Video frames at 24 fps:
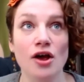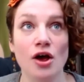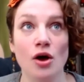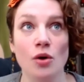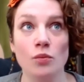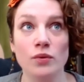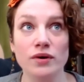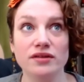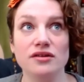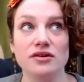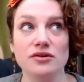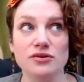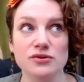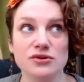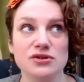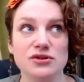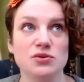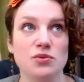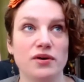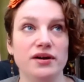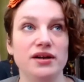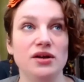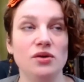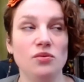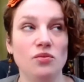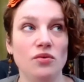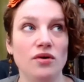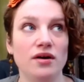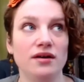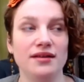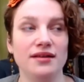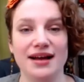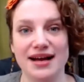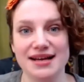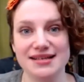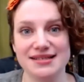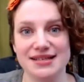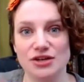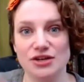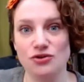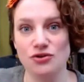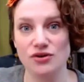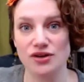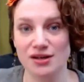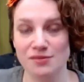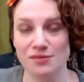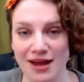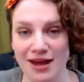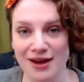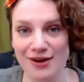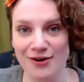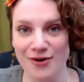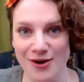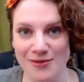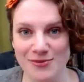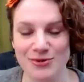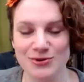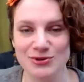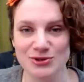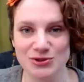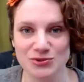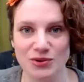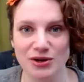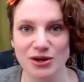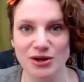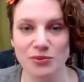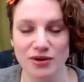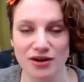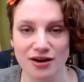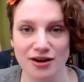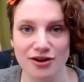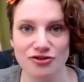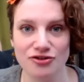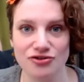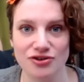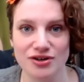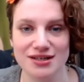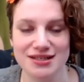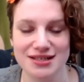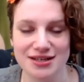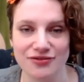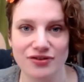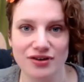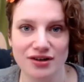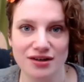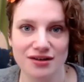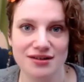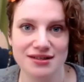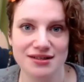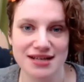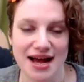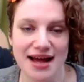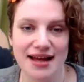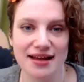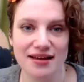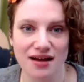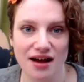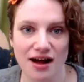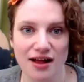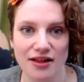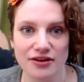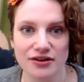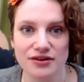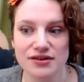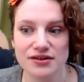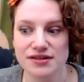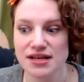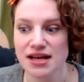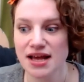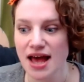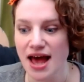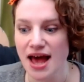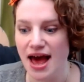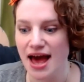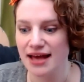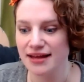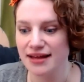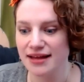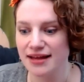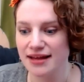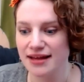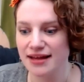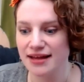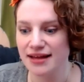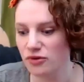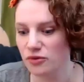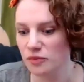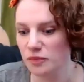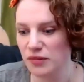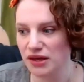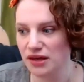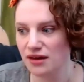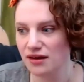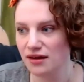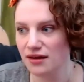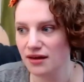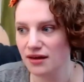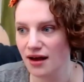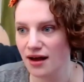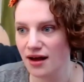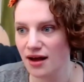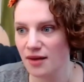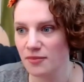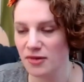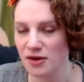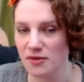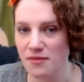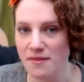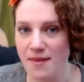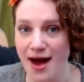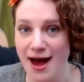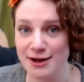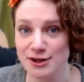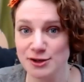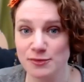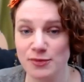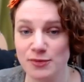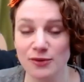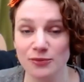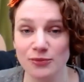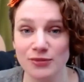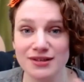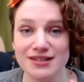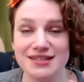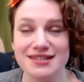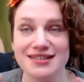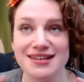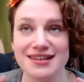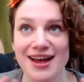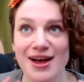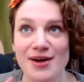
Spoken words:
But with those 21, like I said, you can make almost 2100 different dye colors, and they will be a match.